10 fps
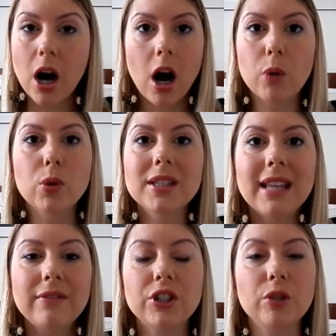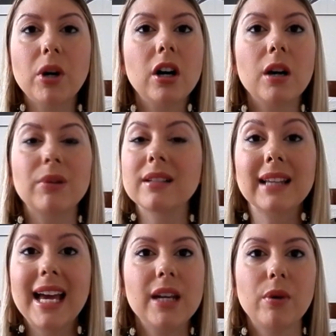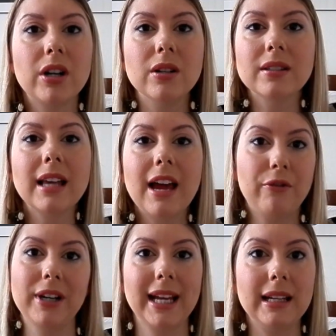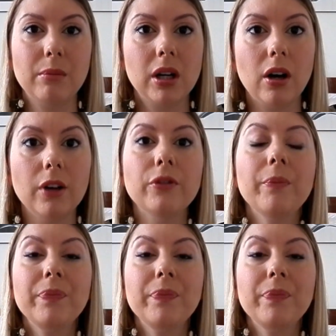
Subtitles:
I will never do my eyebrows anywhere else ever again in my life.